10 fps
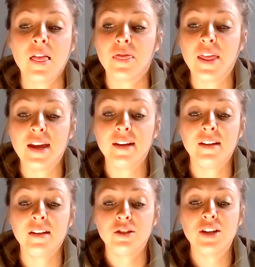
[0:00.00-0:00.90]
Then
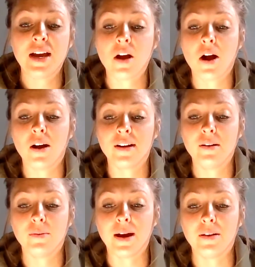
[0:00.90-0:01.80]
Jack hunted
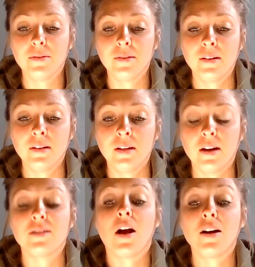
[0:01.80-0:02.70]
around
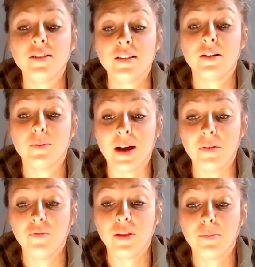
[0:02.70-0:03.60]

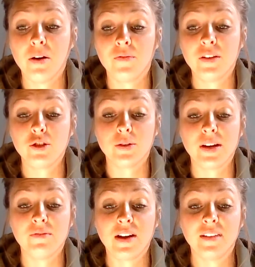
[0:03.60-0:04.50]
for the perfect tree
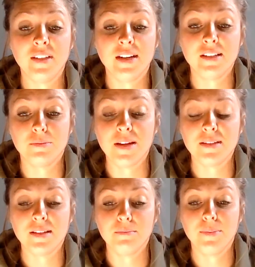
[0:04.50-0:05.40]
and finally did his
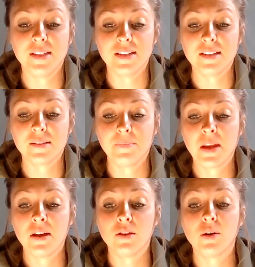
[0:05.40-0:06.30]
business,
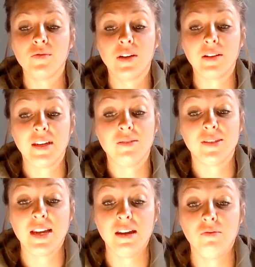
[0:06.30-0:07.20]
though it felt like he was
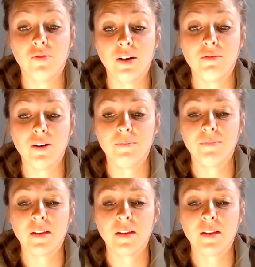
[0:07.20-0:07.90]
taking forever.